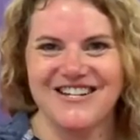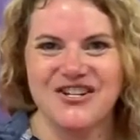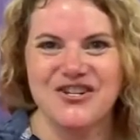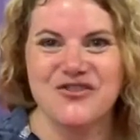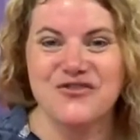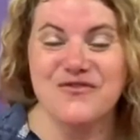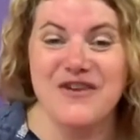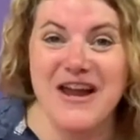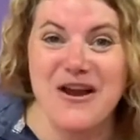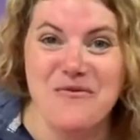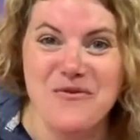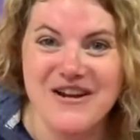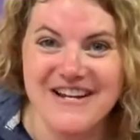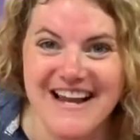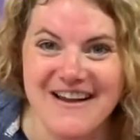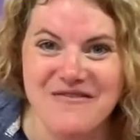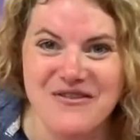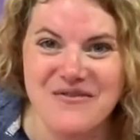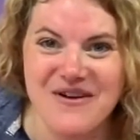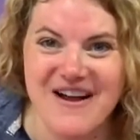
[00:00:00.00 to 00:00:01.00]
Great work,
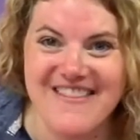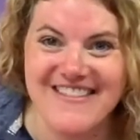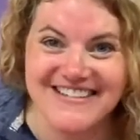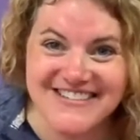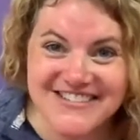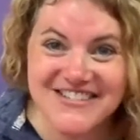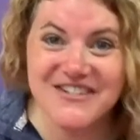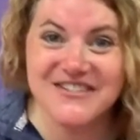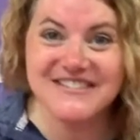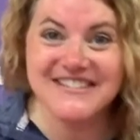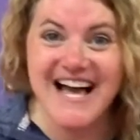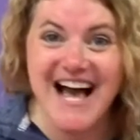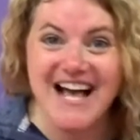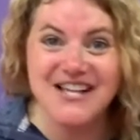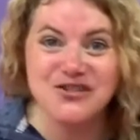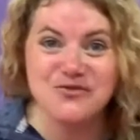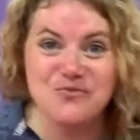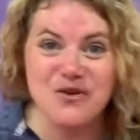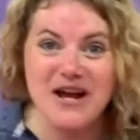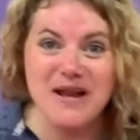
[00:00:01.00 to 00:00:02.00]
everyone. This is our
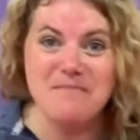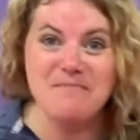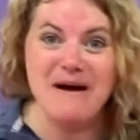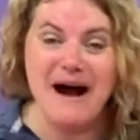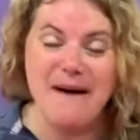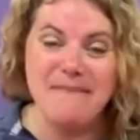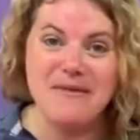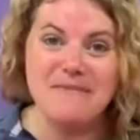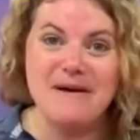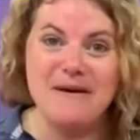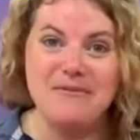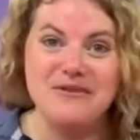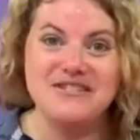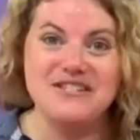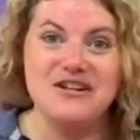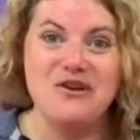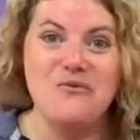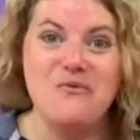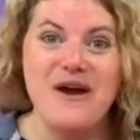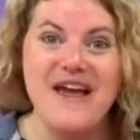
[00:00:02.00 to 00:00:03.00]
last one. Pop the bubbles
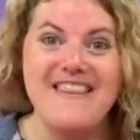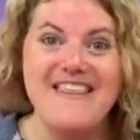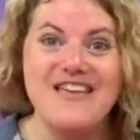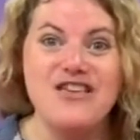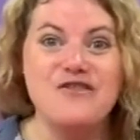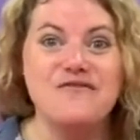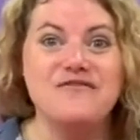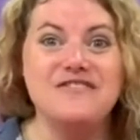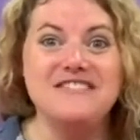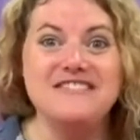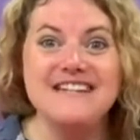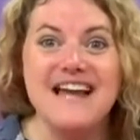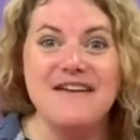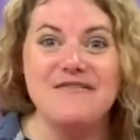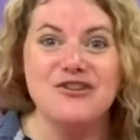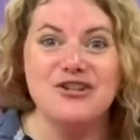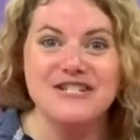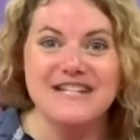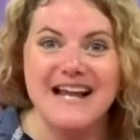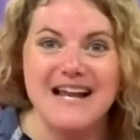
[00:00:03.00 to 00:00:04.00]
in a way that you've
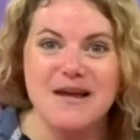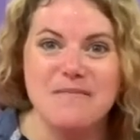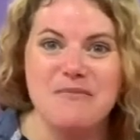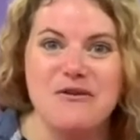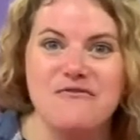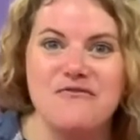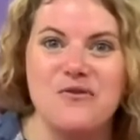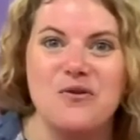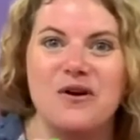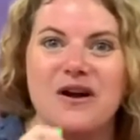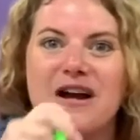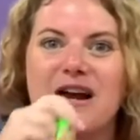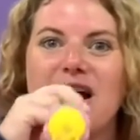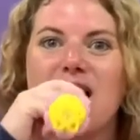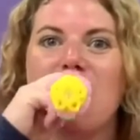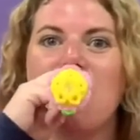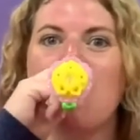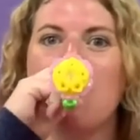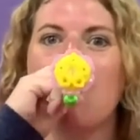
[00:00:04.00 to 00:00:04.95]
never done it before.